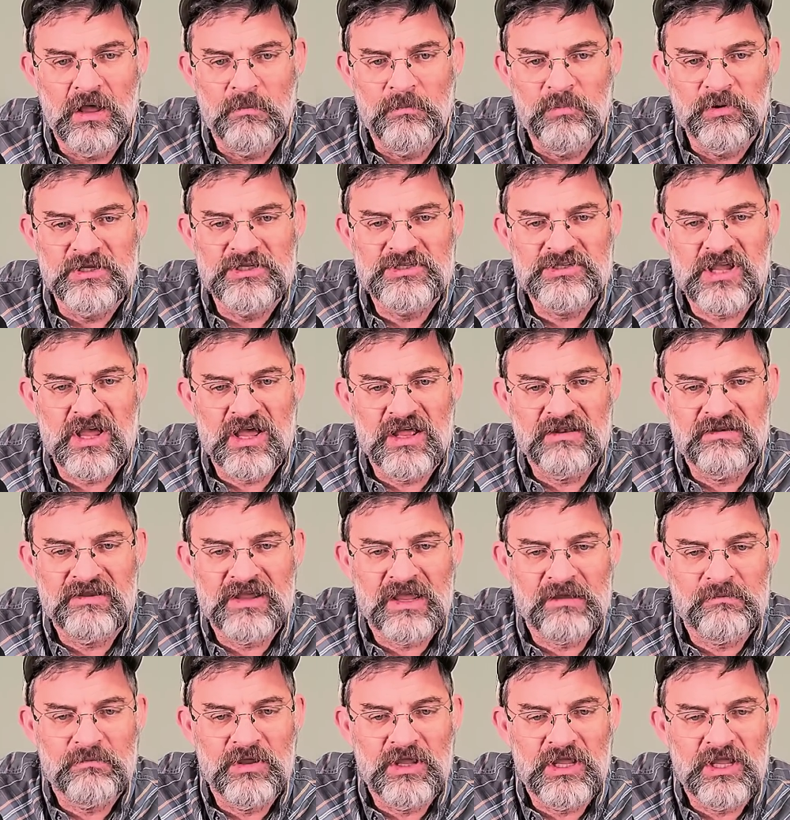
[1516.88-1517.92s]
please
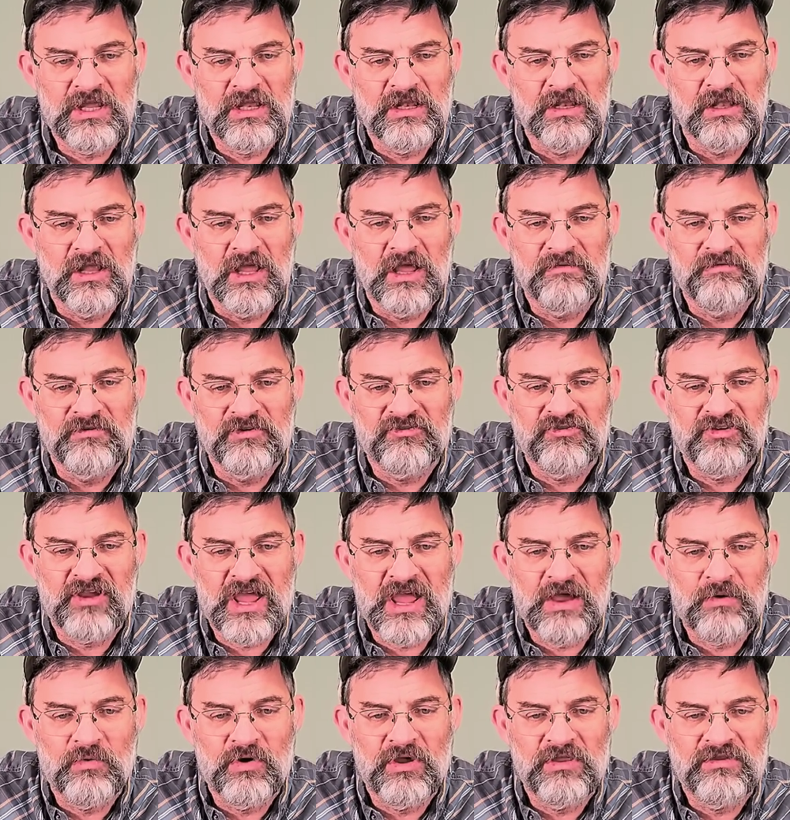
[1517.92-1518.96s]
contact me. Love to
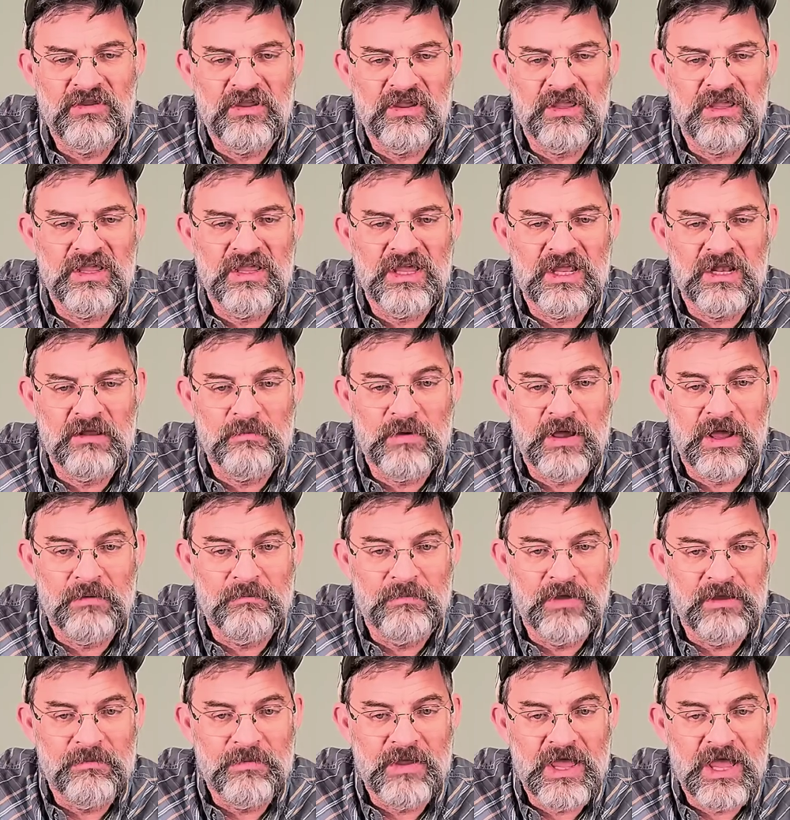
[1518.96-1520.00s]
chat with you again about
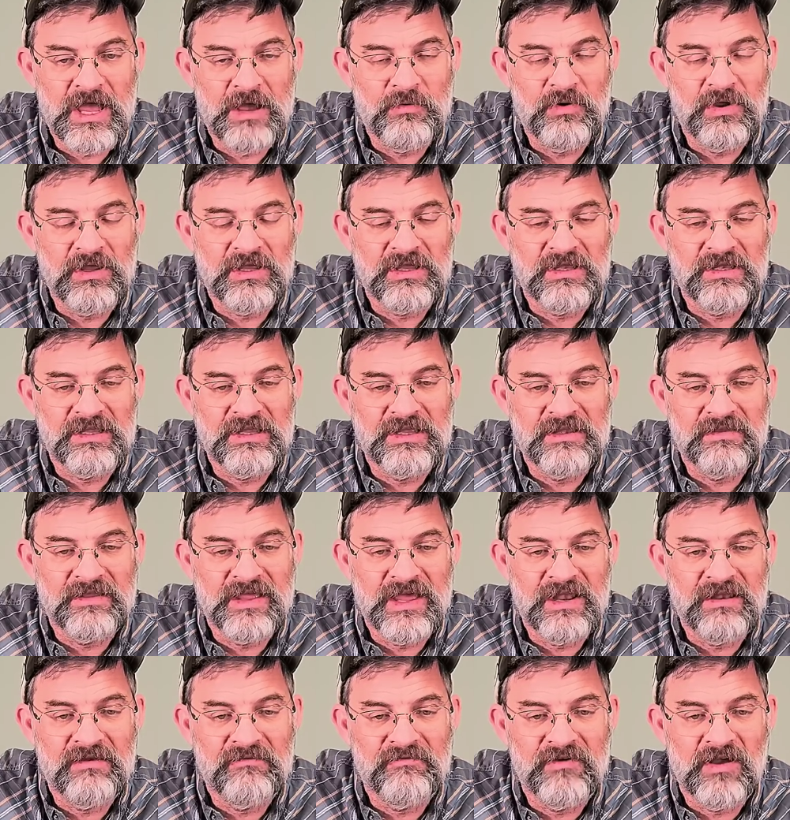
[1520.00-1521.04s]
maybe how we can get
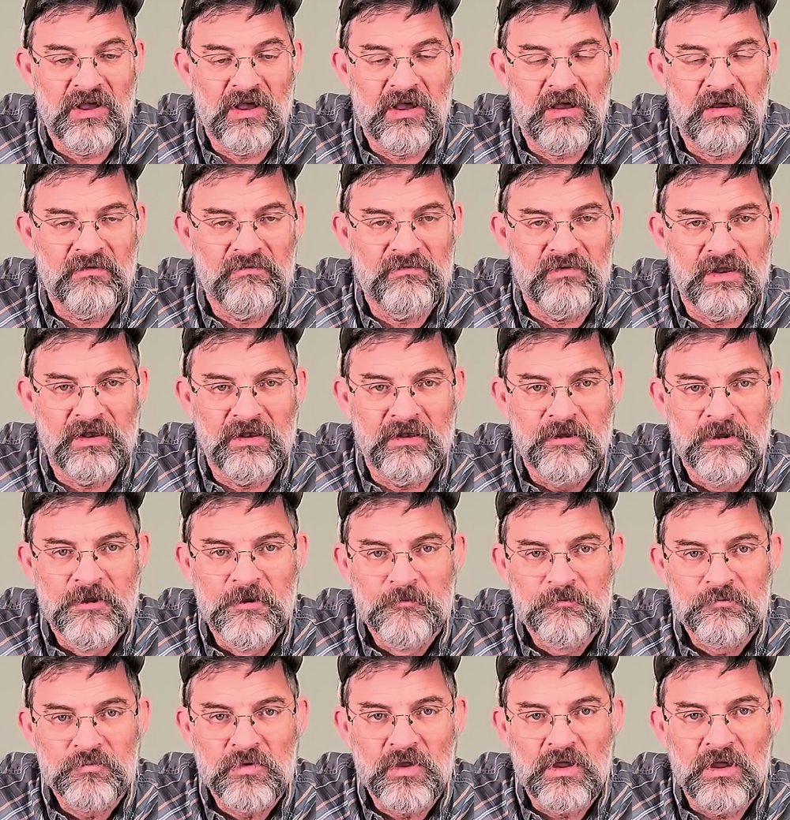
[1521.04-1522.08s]
that involved. And
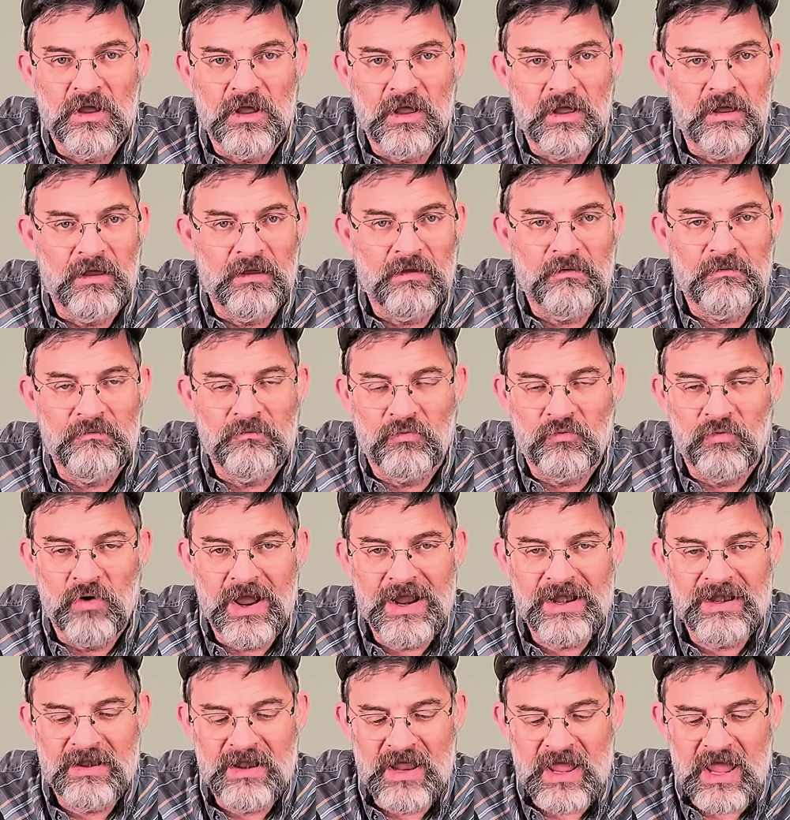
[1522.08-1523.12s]

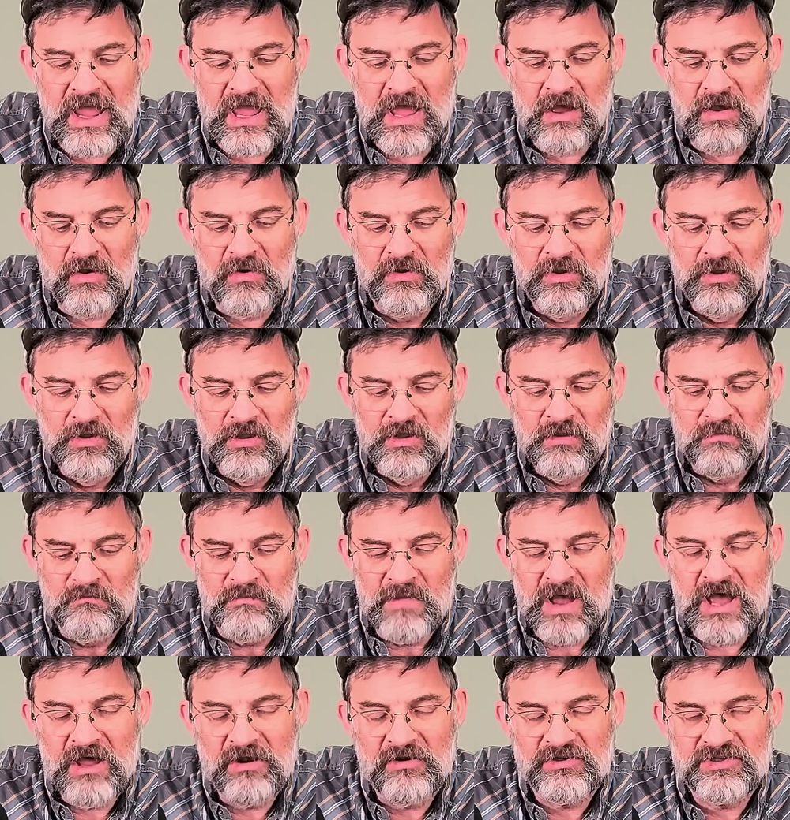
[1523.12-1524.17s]
right now,
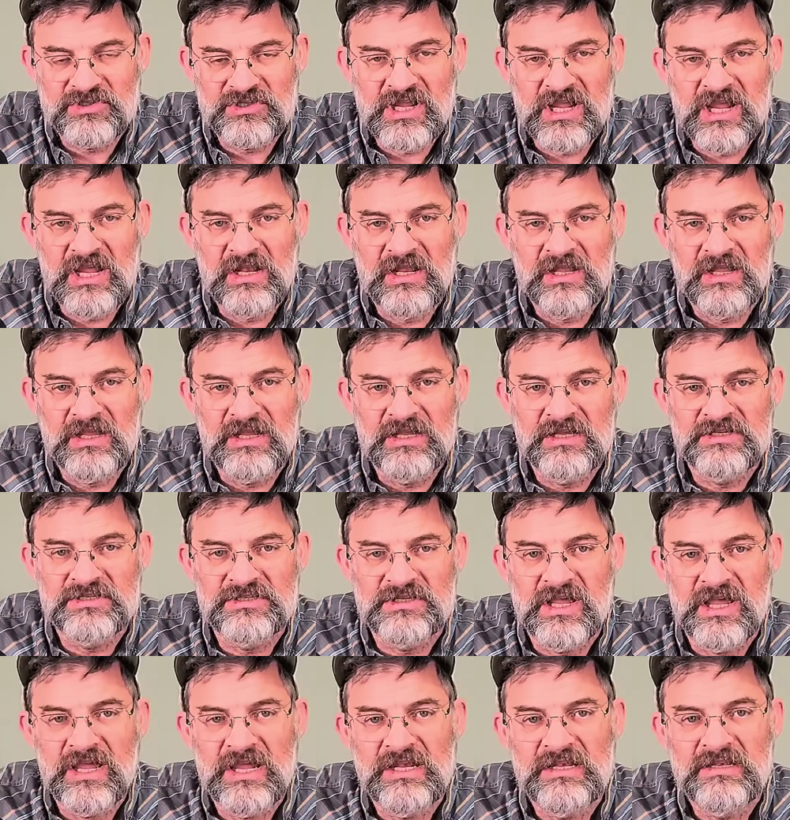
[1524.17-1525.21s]
my understanding is
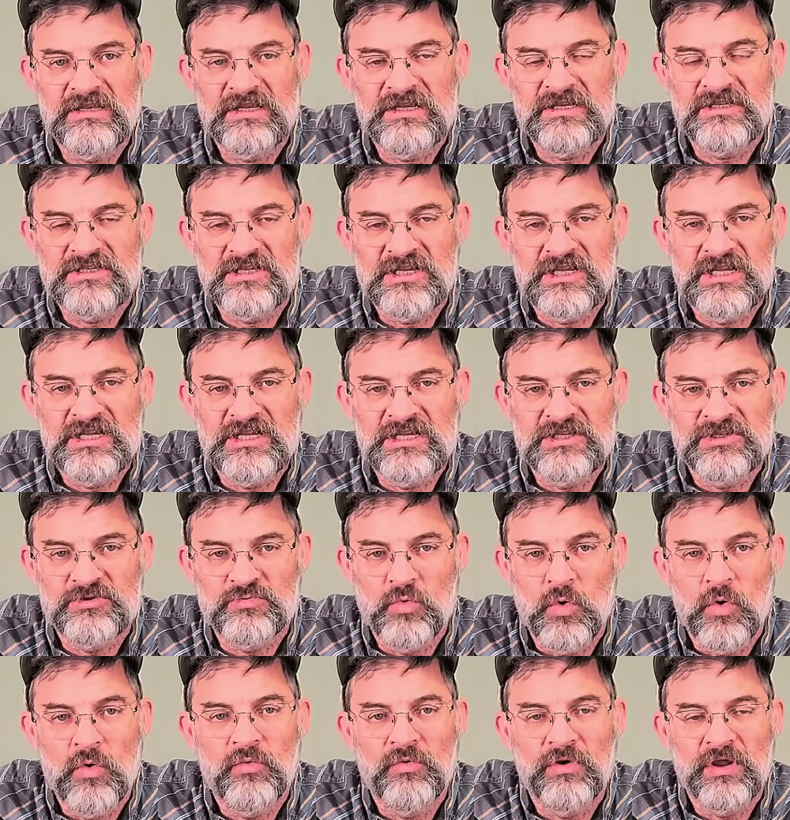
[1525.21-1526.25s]
the ATC is
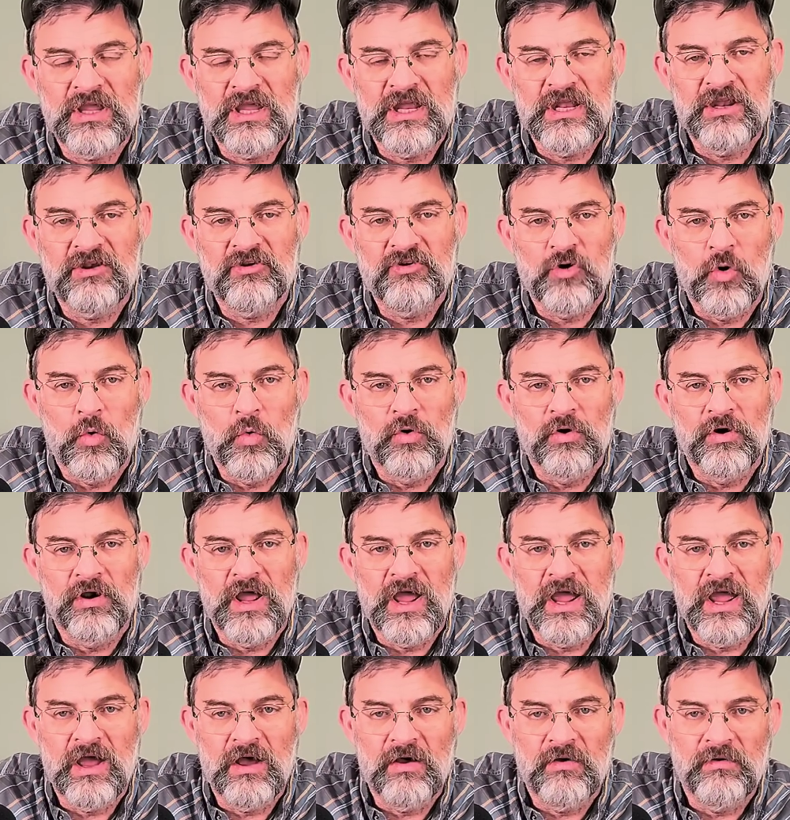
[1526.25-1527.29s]
wanting to get it torn
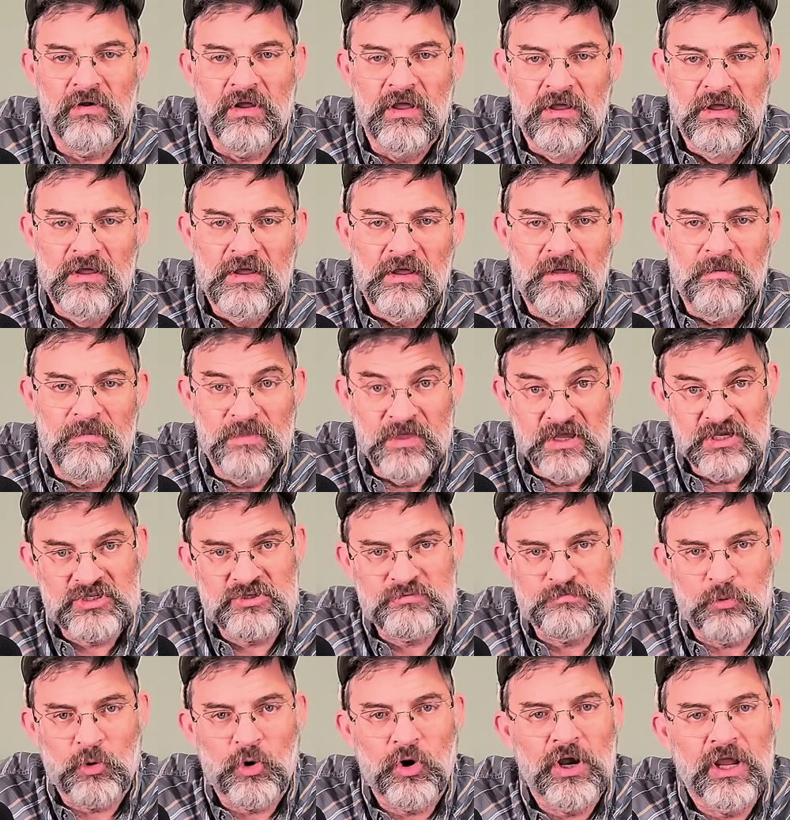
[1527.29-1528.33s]
down this
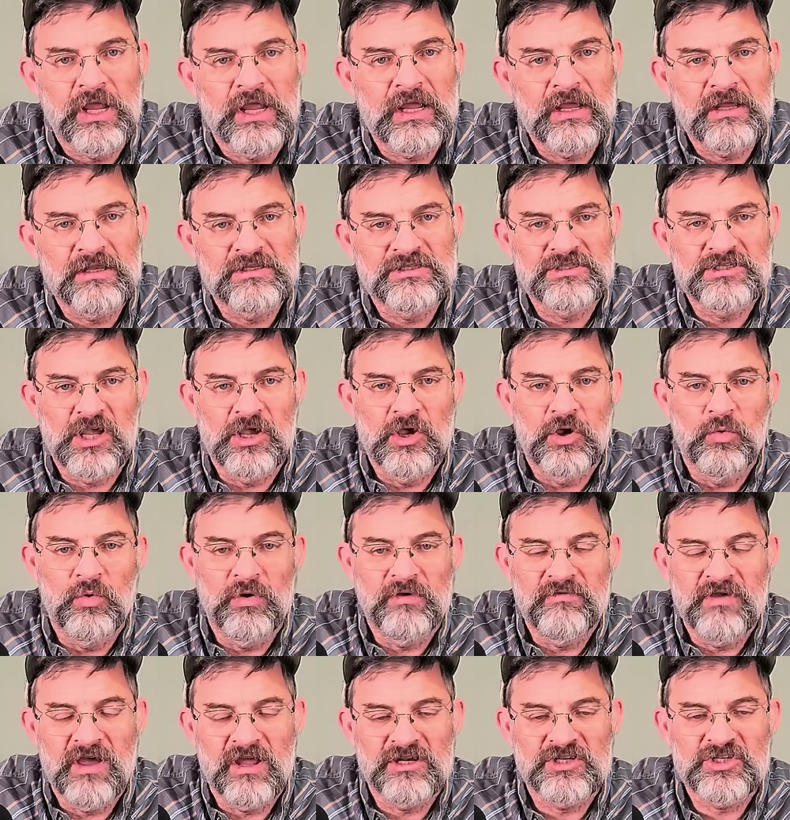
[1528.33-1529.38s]
spring, and so
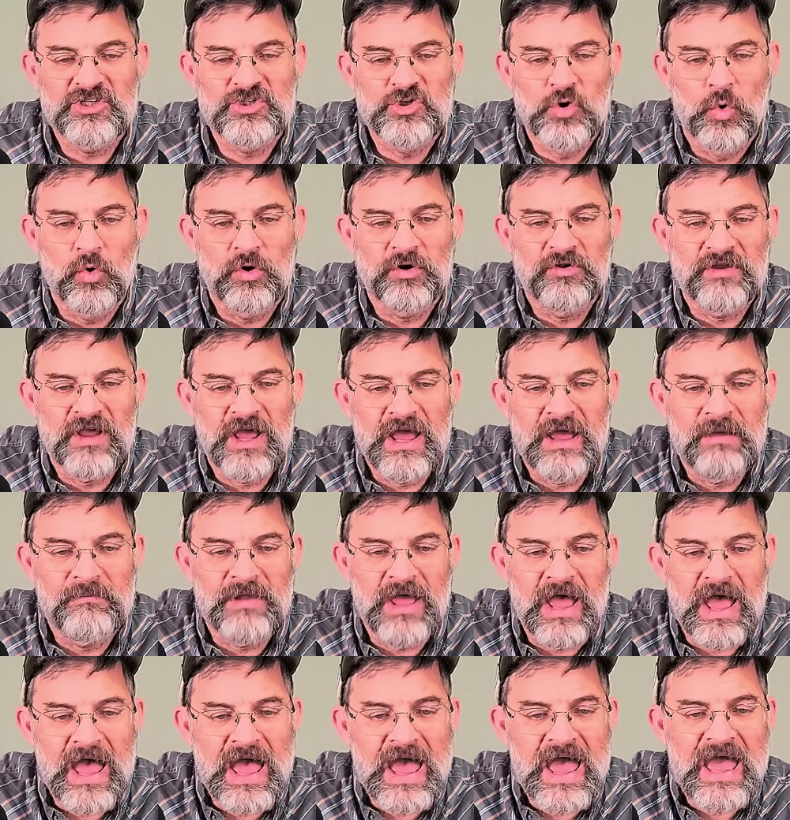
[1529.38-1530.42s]
we've got a short time
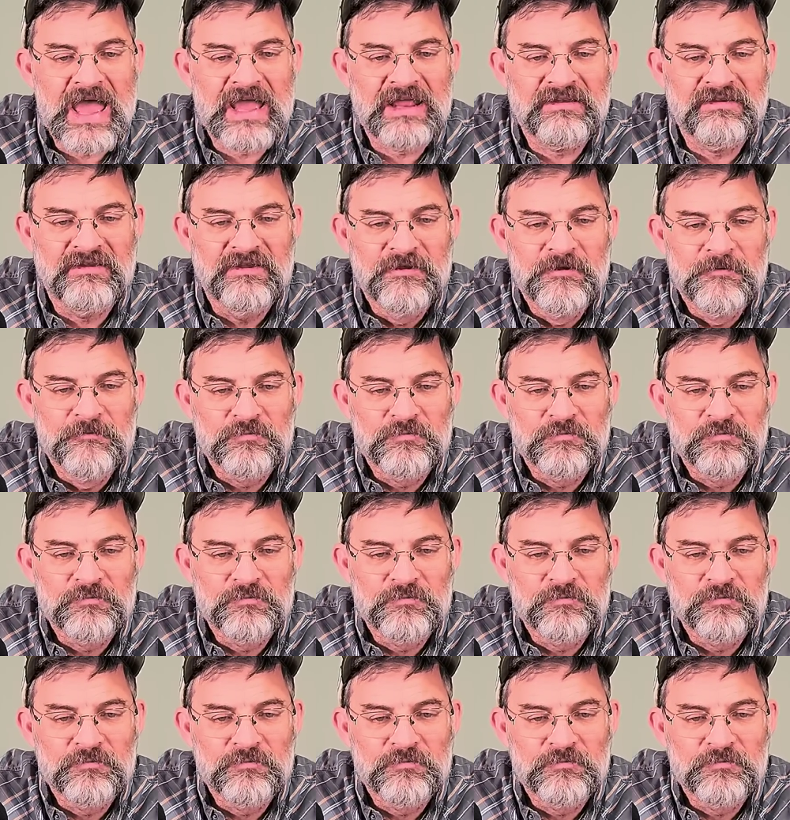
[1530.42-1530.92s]
to act.